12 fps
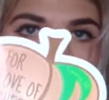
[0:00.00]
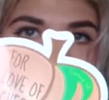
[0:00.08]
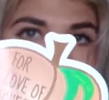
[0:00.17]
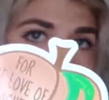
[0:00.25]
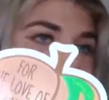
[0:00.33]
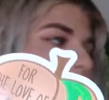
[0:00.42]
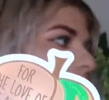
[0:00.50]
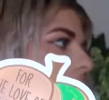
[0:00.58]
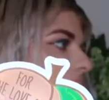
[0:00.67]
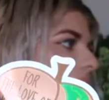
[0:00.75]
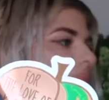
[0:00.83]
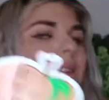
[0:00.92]
This peach
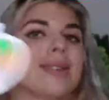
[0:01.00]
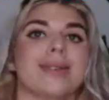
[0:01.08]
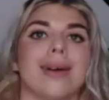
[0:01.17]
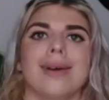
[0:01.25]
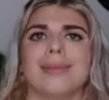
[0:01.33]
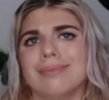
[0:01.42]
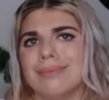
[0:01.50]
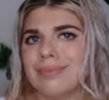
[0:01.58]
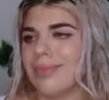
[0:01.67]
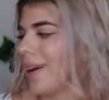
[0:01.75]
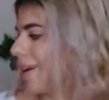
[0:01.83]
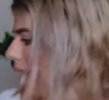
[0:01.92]
magnet, because
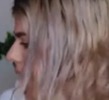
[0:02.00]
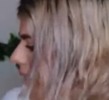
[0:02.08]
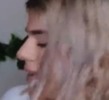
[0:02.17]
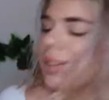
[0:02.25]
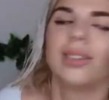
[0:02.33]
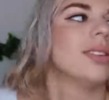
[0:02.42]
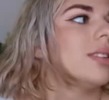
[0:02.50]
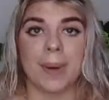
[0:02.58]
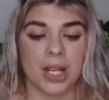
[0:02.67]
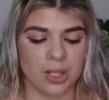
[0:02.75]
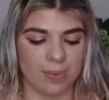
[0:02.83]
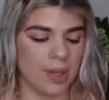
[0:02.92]
why not? A
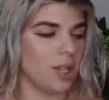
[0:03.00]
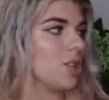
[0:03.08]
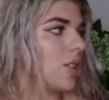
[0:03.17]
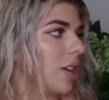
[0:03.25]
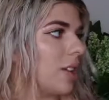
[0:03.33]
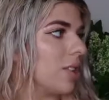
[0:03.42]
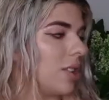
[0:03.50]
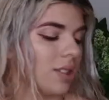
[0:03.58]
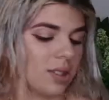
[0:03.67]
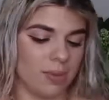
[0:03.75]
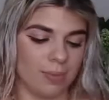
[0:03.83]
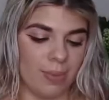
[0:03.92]
bunch of peach jelly
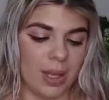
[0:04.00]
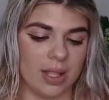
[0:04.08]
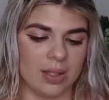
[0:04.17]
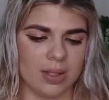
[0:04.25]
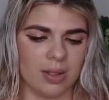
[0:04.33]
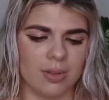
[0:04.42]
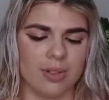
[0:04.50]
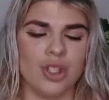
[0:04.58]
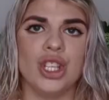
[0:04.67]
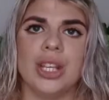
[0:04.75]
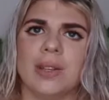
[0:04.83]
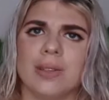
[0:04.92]
beans.
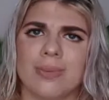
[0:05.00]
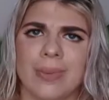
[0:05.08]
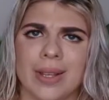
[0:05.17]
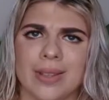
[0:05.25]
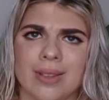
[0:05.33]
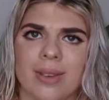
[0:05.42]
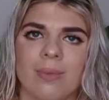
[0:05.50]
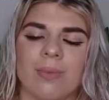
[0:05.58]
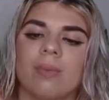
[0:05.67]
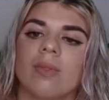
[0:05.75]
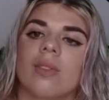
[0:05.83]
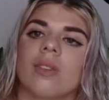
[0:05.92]
Beans. Jeans. Beans.
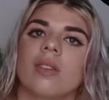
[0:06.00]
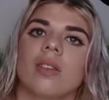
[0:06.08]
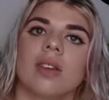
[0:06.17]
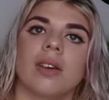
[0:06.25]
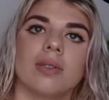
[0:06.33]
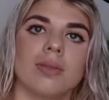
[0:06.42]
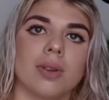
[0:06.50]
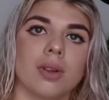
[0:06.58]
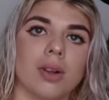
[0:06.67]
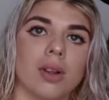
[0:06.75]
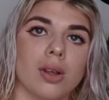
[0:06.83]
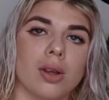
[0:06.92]
What does I
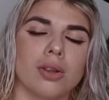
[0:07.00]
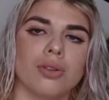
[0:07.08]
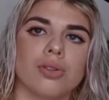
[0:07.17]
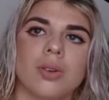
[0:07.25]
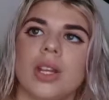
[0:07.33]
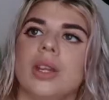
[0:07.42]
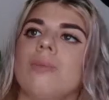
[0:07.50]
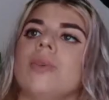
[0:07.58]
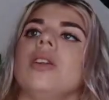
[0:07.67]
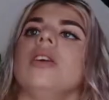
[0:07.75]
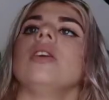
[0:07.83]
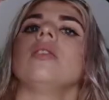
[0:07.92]
look like? They're so itty
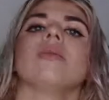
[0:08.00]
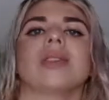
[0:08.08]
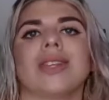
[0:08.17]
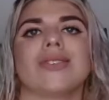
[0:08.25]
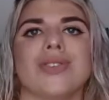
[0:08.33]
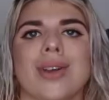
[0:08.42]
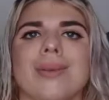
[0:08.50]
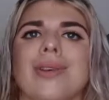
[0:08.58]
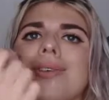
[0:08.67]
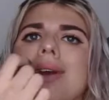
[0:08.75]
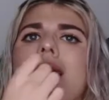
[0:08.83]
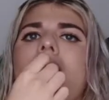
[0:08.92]
bitty. Well, that's a jelly
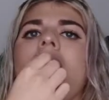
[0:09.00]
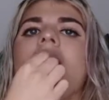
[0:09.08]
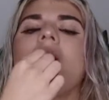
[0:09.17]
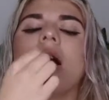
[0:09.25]
bean great.